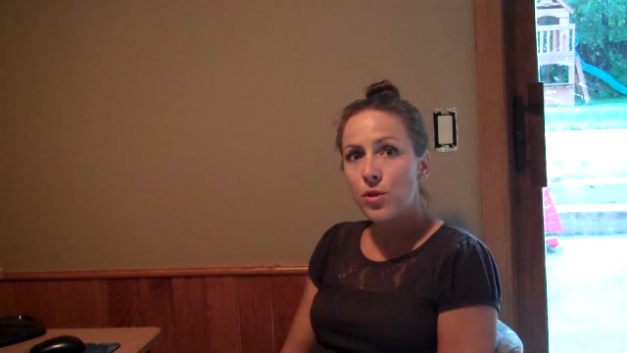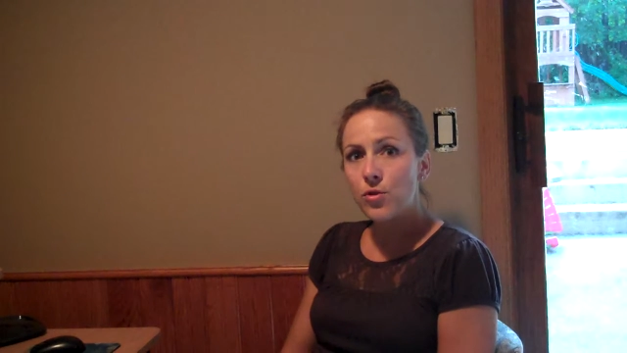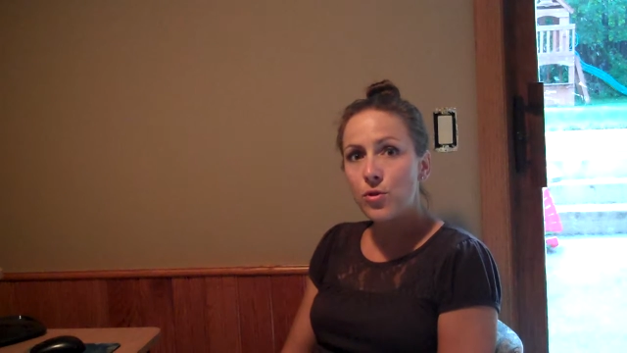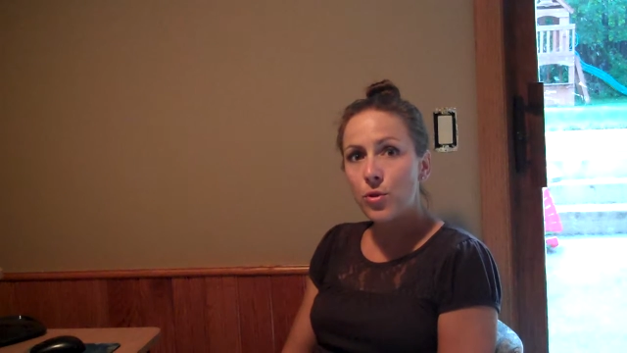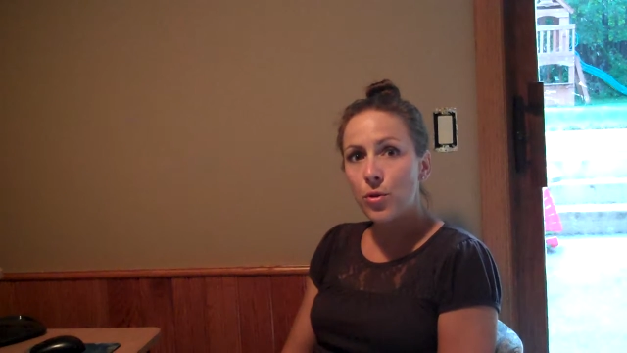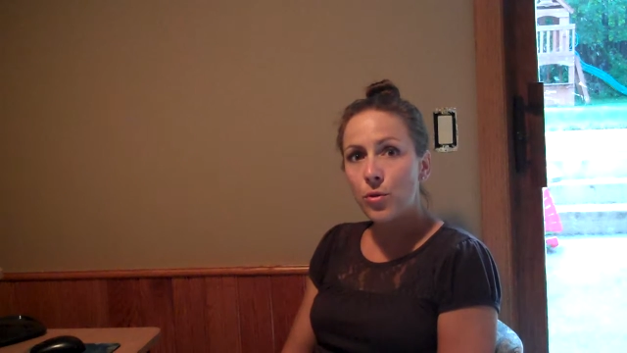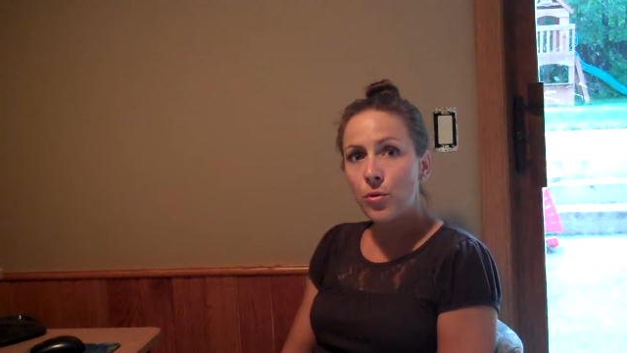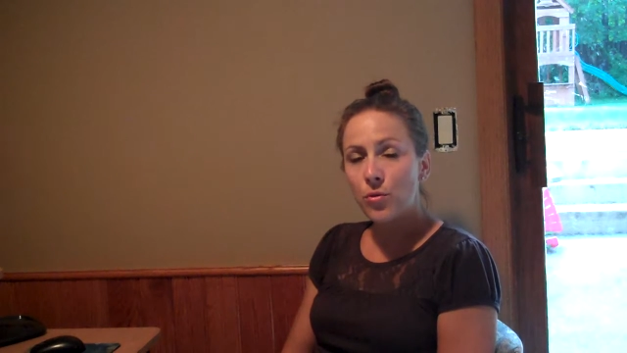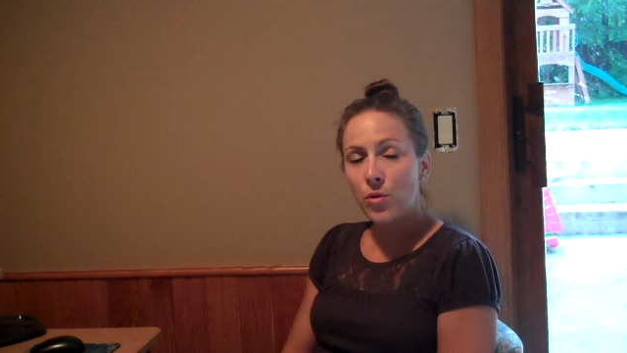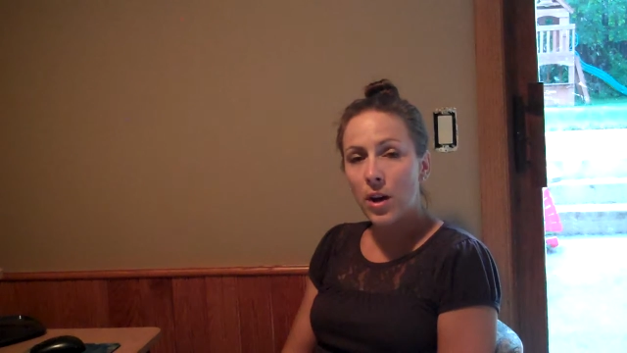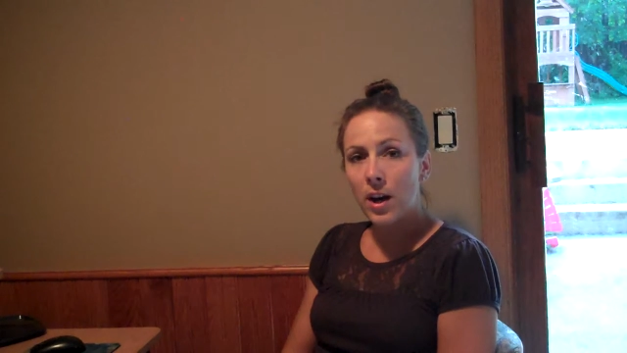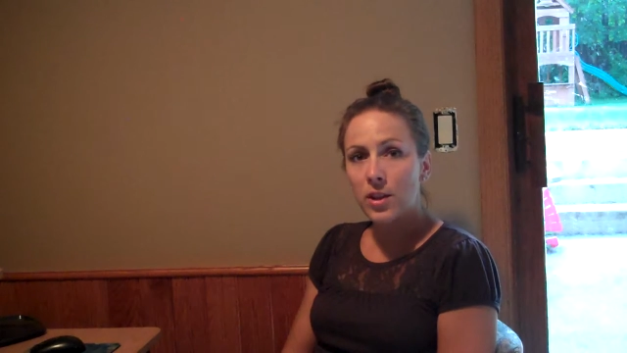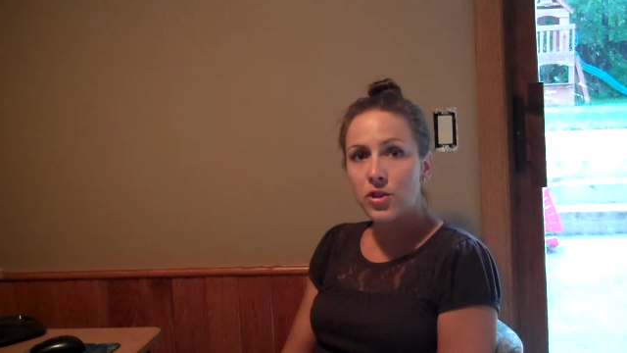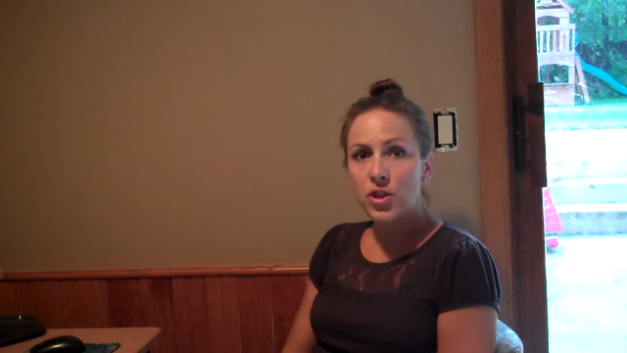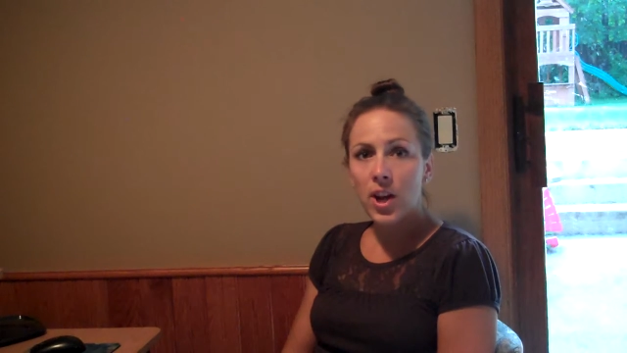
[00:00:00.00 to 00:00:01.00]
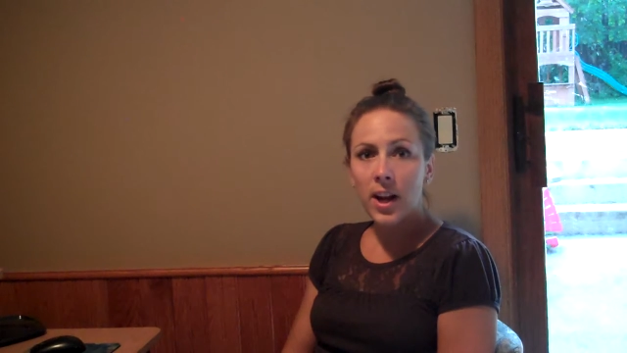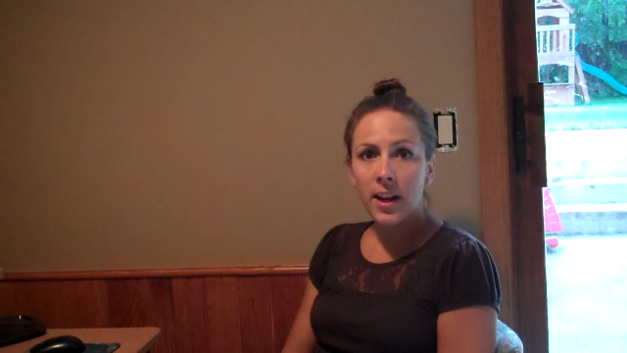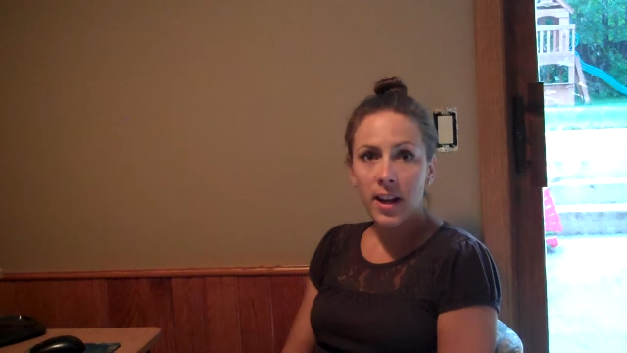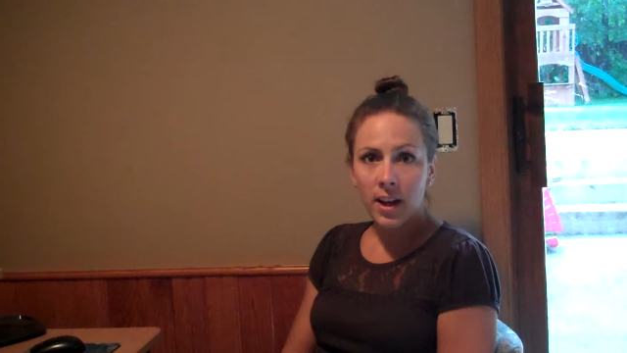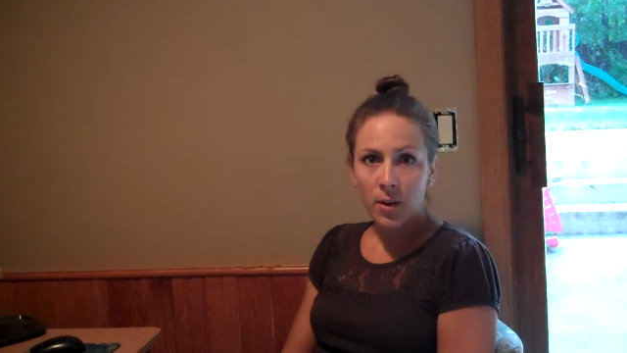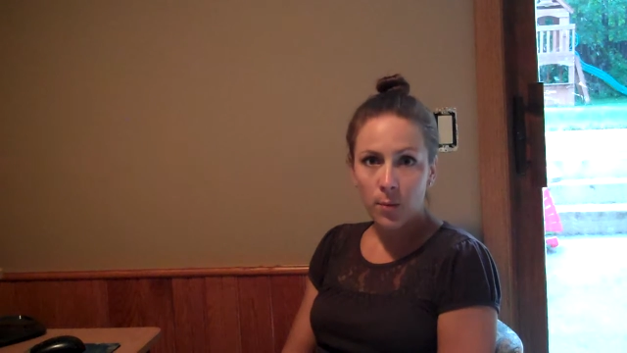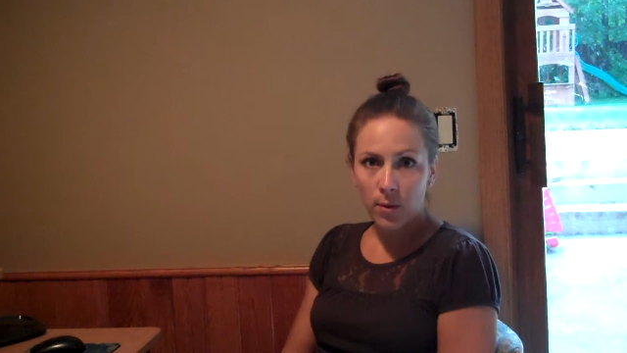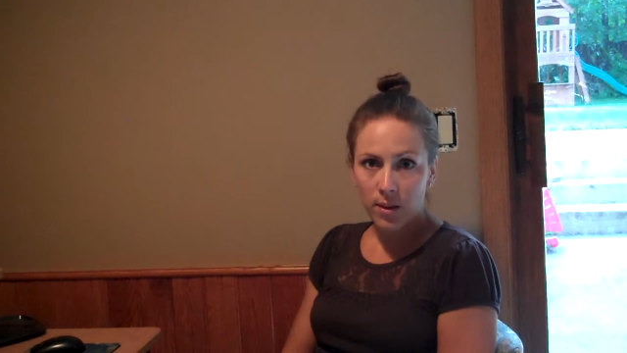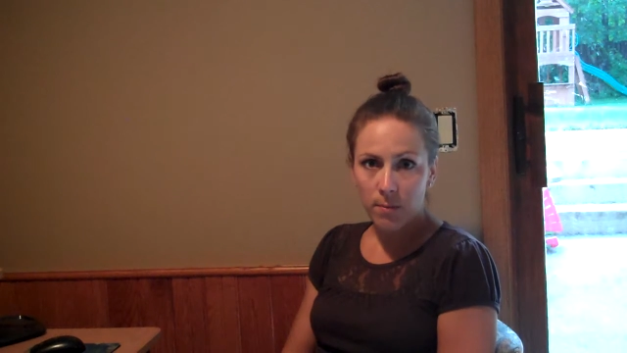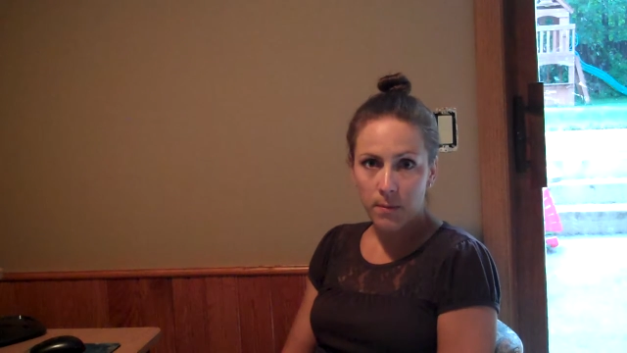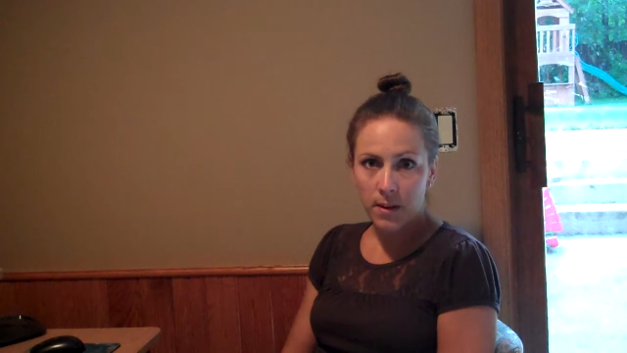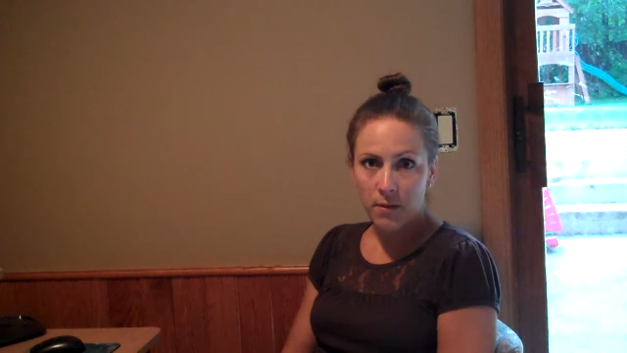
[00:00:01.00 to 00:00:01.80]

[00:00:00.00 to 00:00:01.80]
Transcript: to check in with